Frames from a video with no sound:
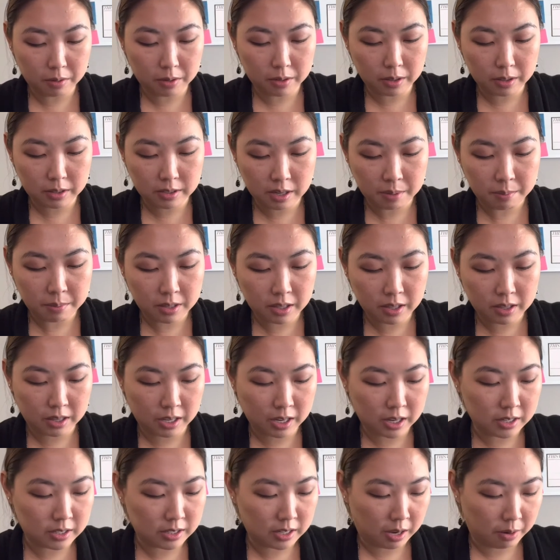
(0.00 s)
some of the
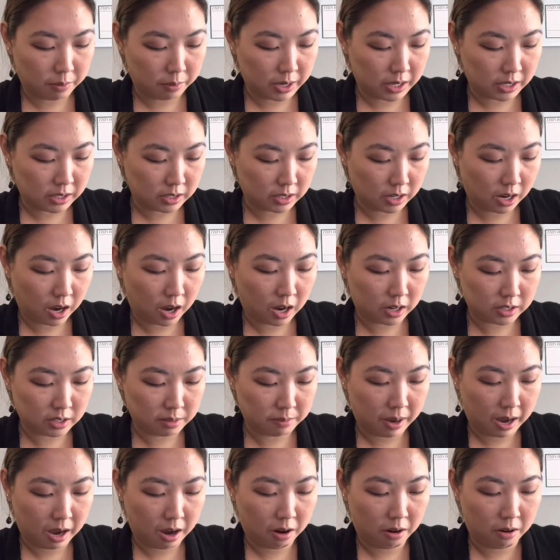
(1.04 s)
things that we talked
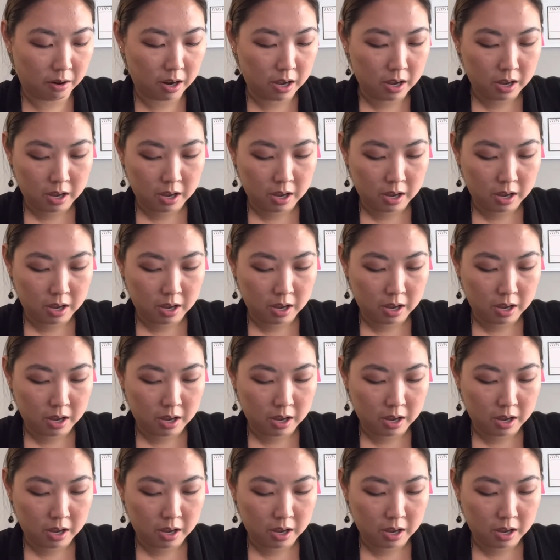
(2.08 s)
about,